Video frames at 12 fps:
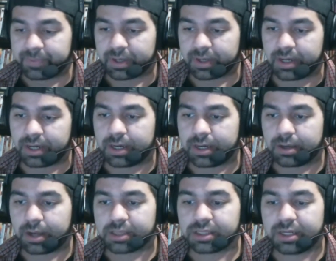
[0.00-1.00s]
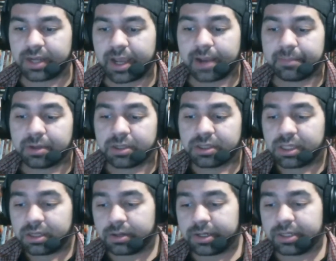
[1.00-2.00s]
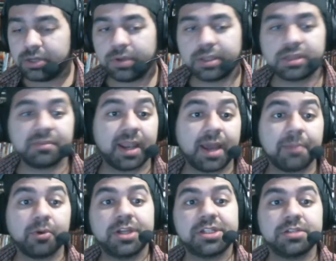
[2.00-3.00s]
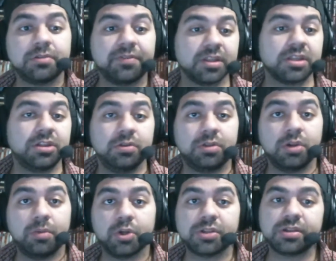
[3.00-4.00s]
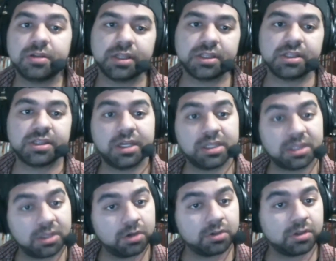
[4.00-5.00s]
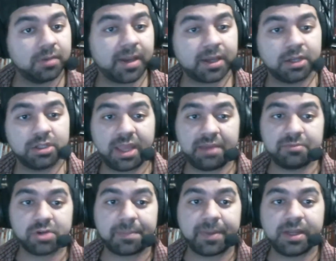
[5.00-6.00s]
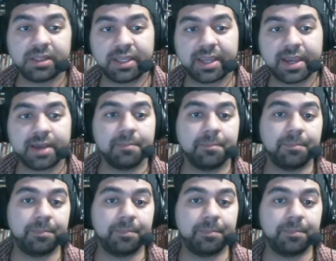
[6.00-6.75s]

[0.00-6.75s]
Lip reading: Other than that, I'm considering doing some collaborations with other YouTubers. Nothing set in stone, so I'm not going to name drop anything yet.